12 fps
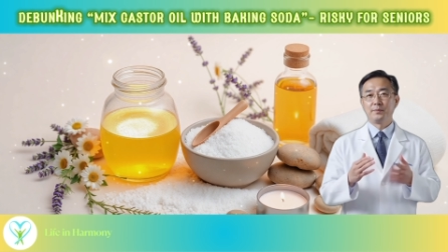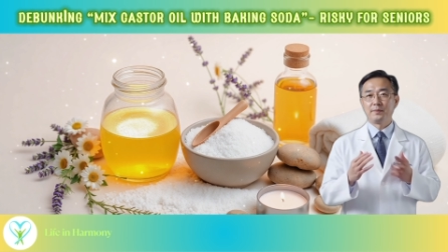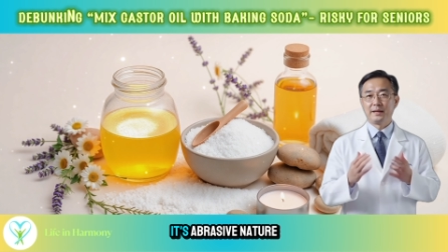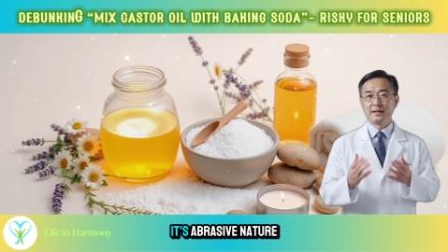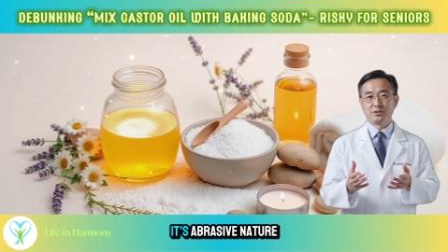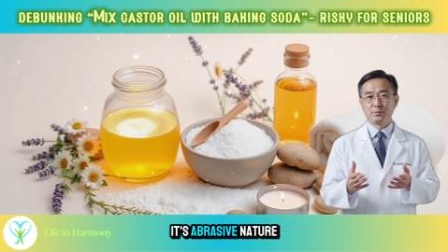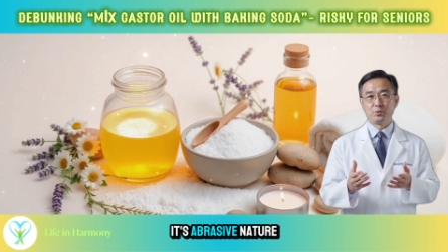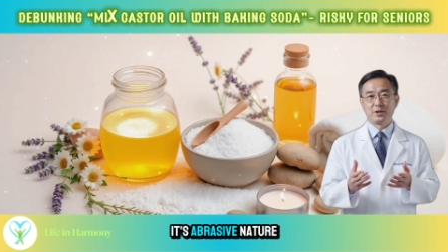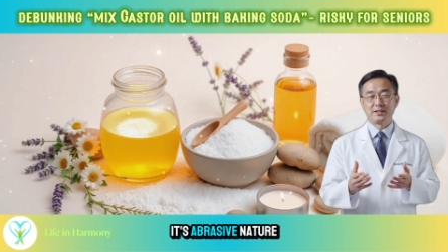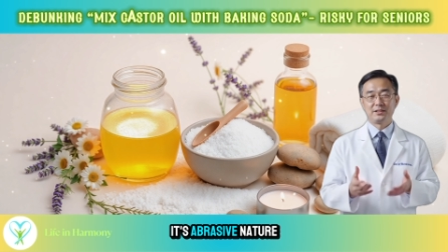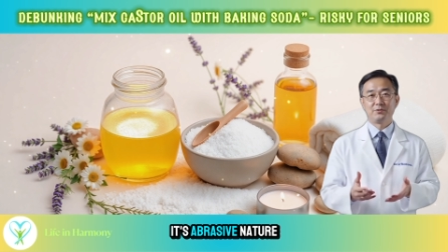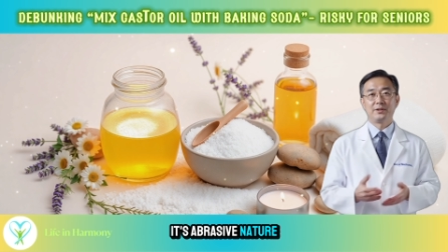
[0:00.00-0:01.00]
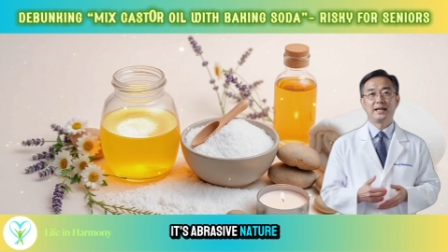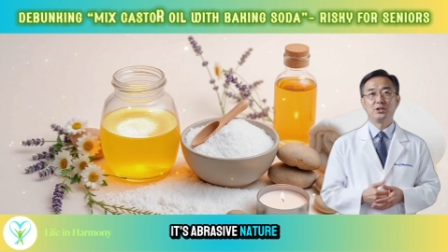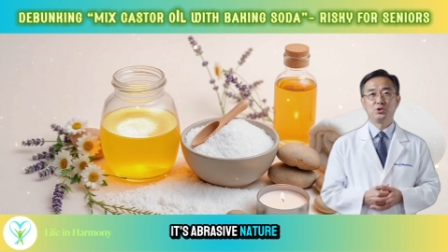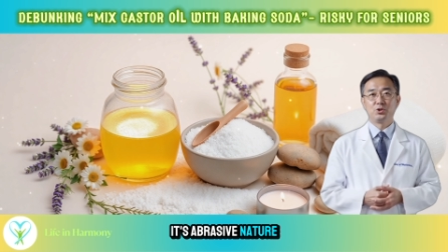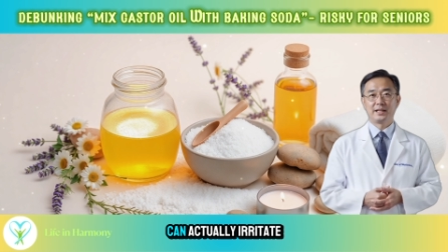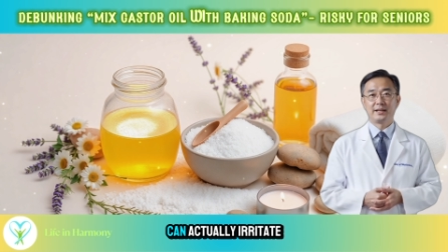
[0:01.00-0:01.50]
Its abrasive
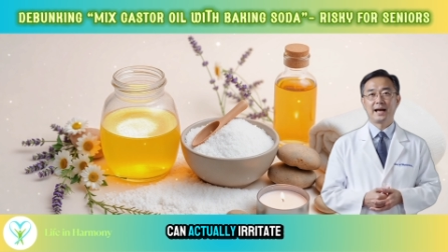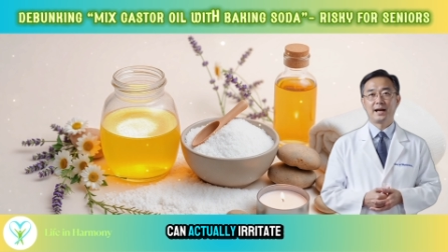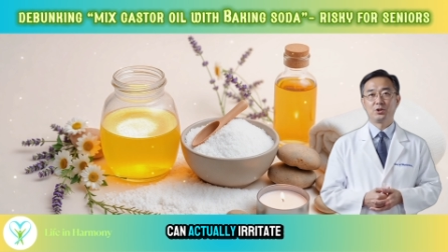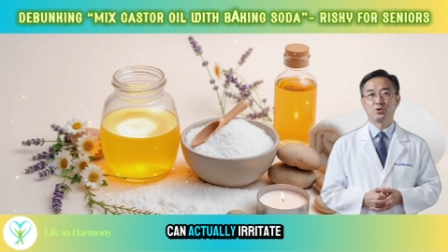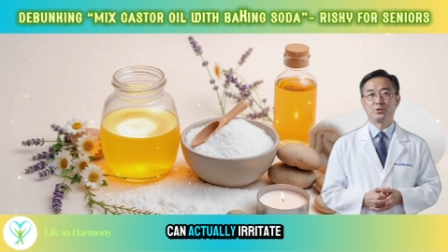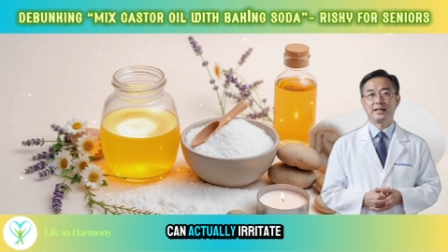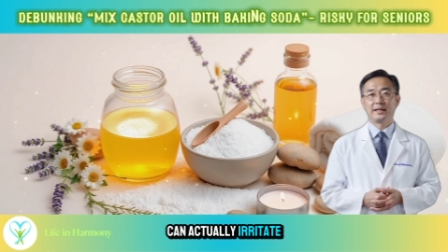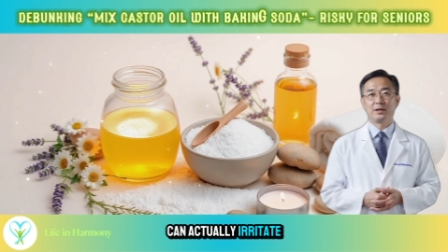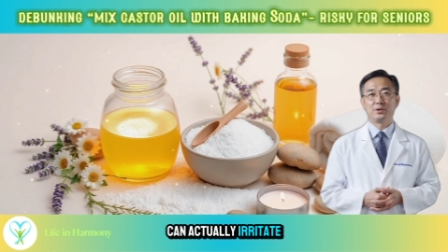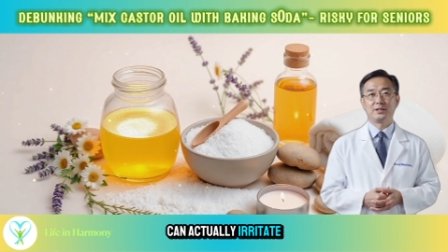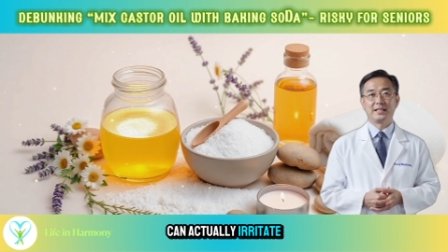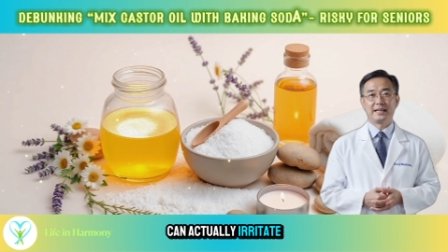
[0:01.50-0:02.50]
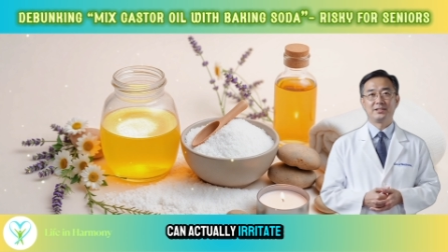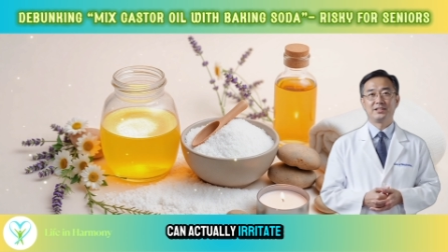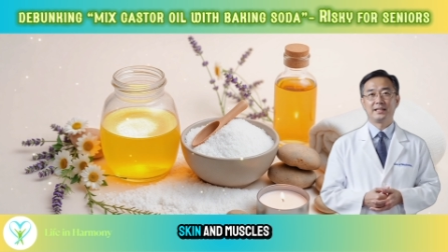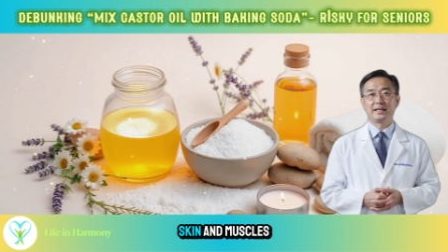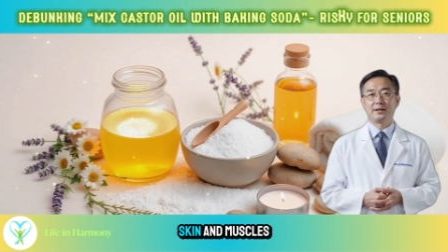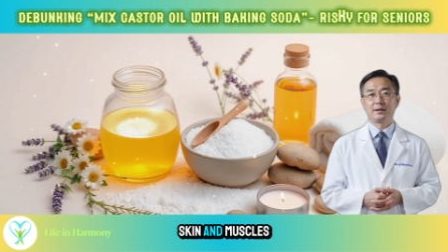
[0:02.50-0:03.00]
nature can actually irritate
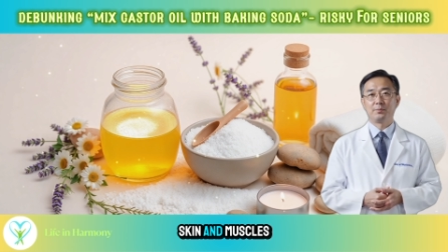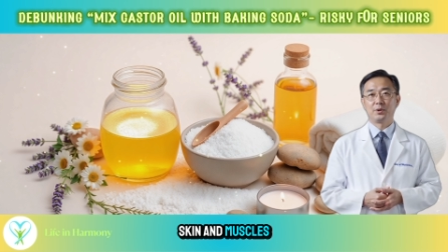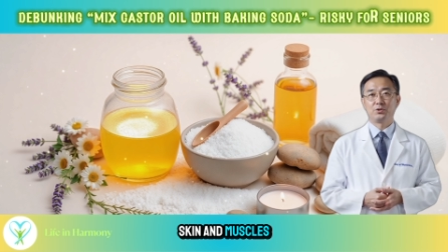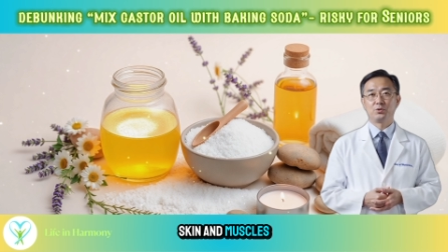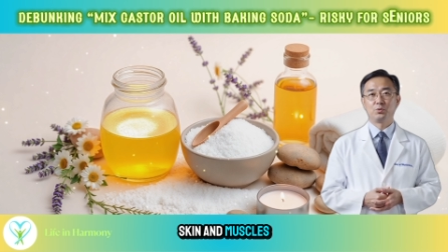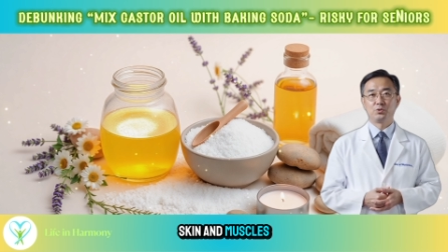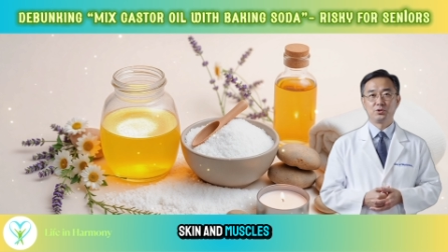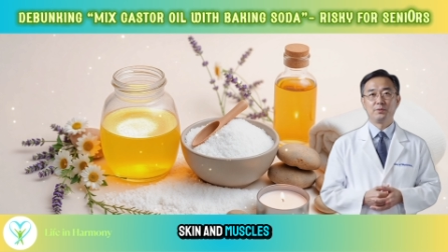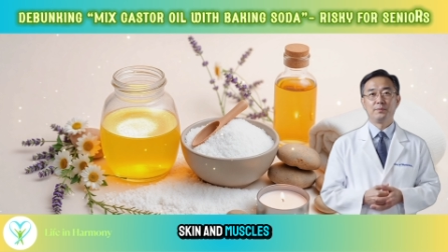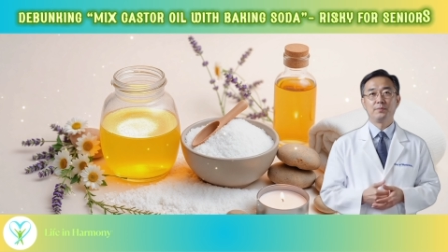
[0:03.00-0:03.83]
skin and muscles.